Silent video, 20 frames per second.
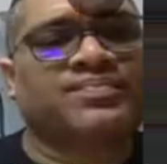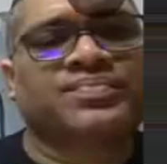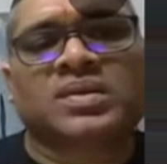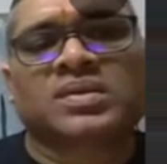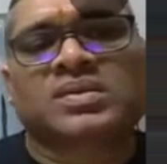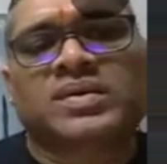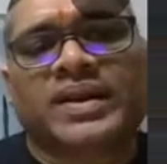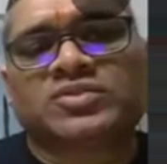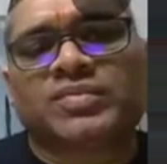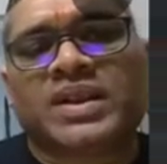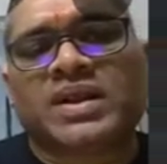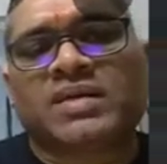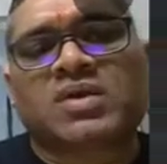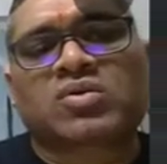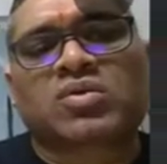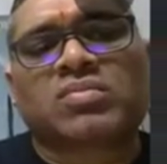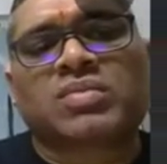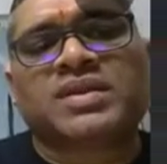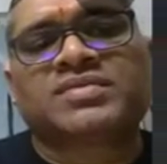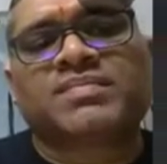Right? So beta
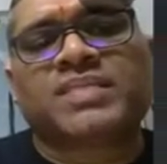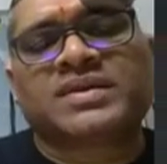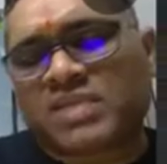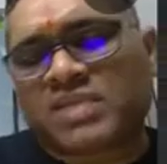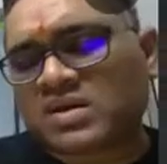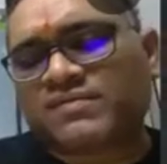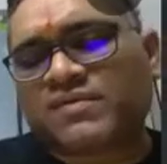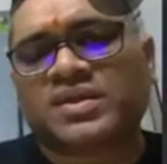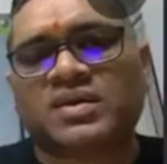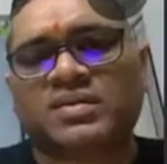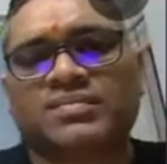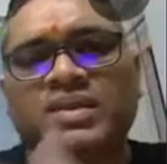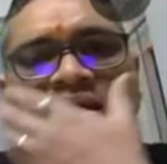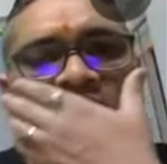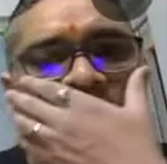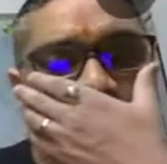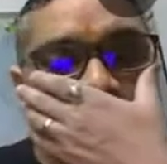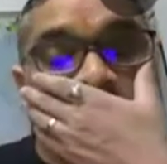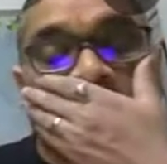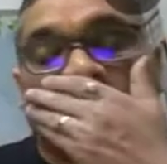microglobulin is the best marker for the beta
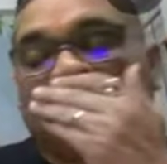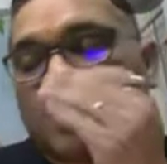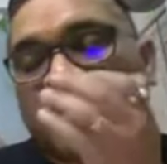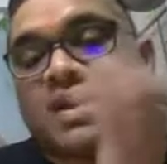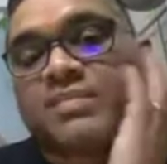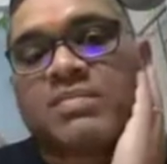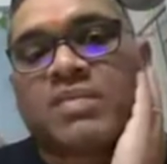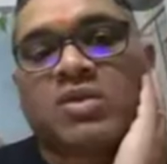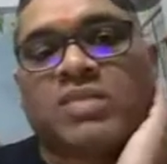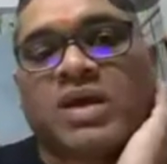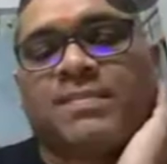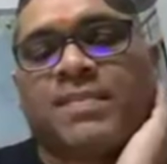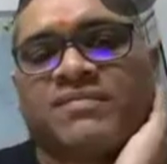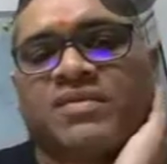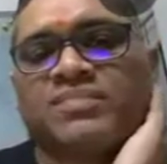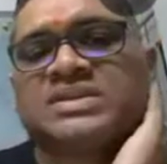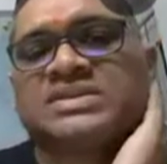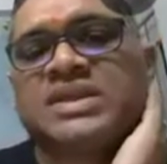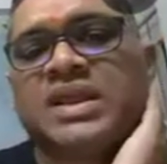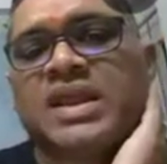multiple myeloma. Apart from this,
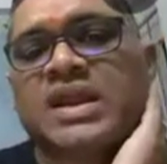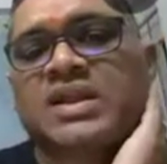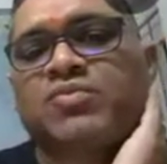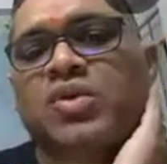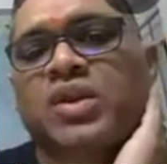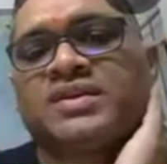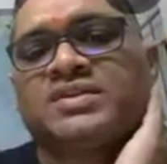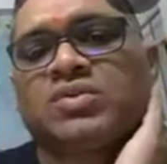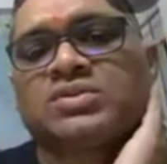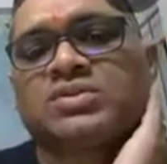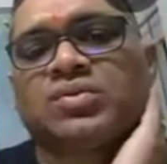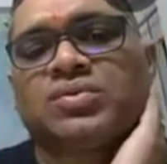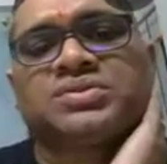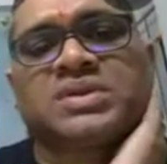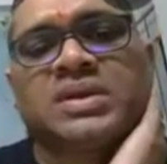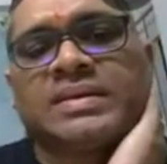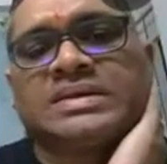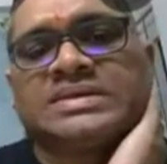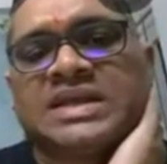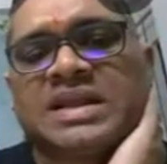C-reactive protein is also used,
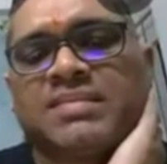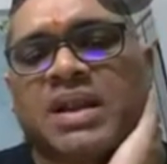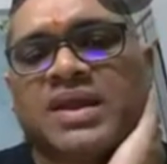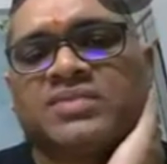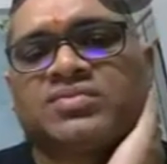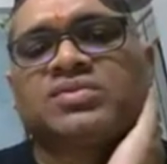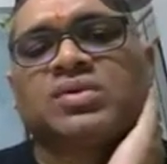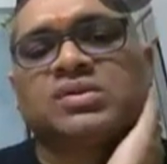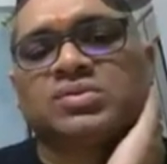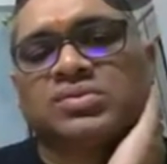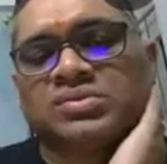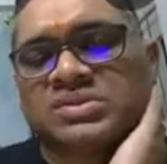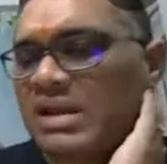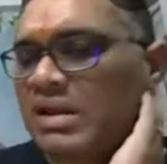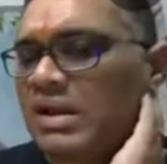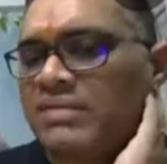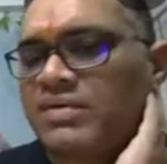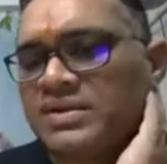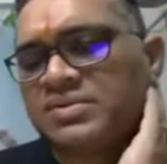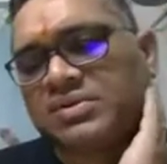serum LDH is also used, cyclin
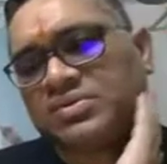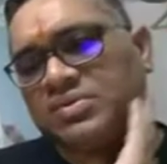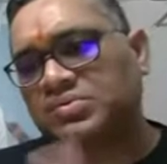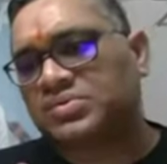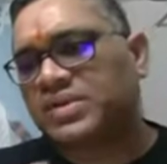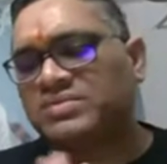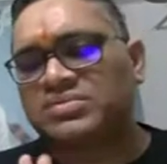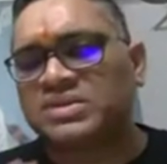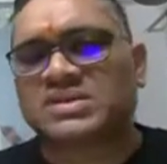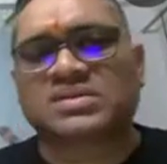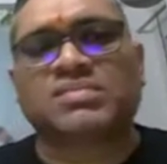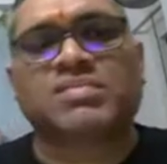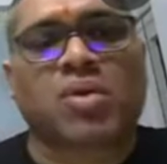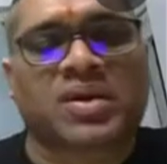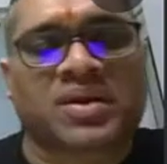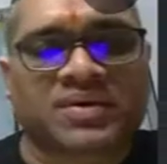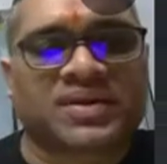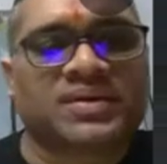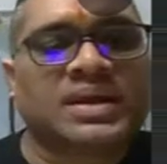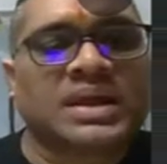D1 is also used. Right? So these are some important
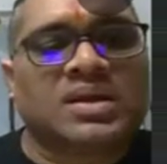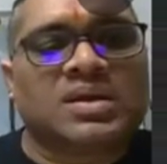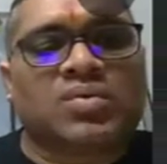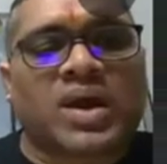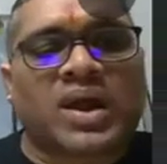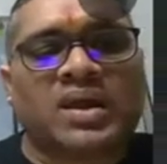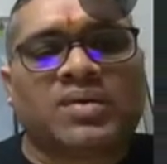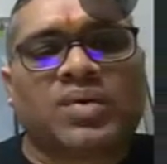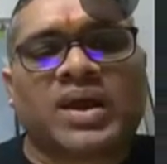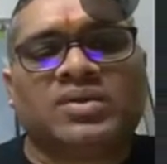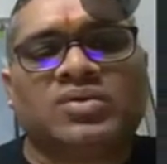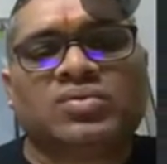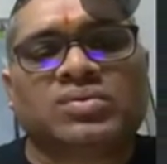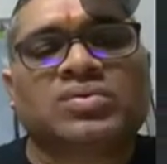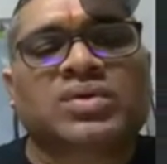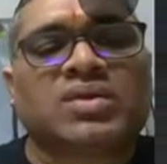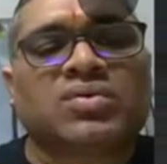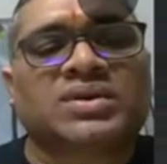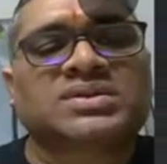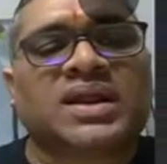ones. Why you can
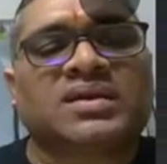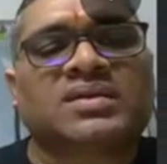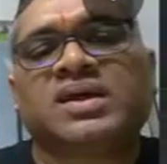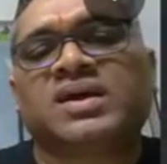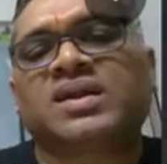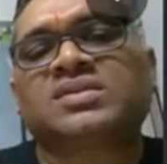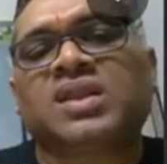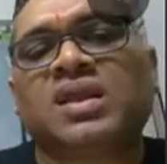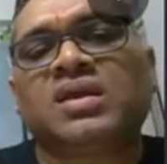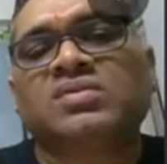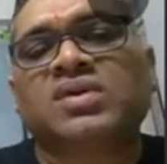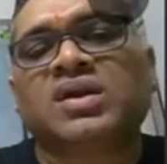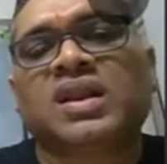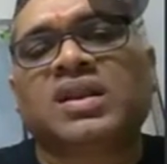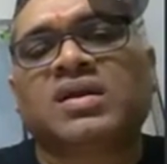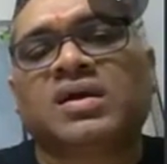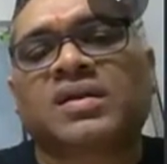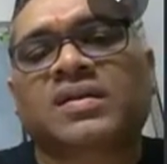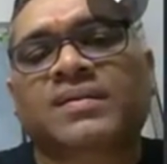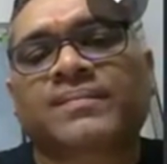notice that there are three in the green color
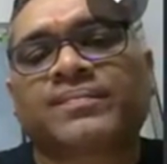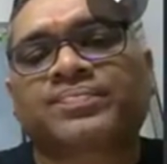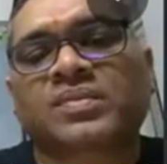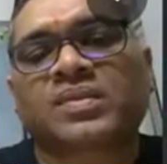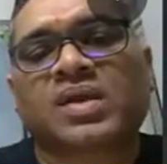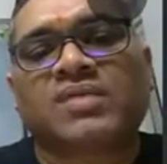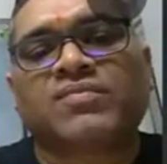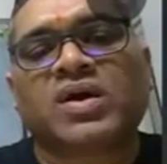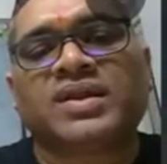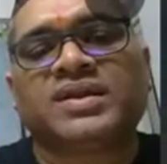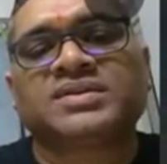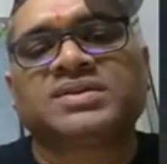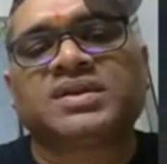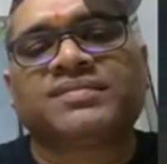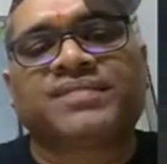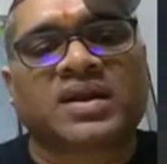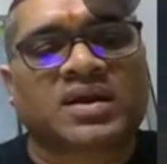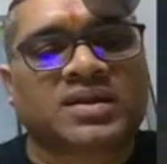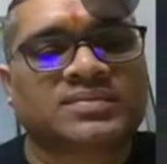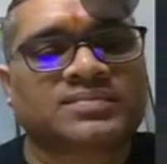and one is in different color.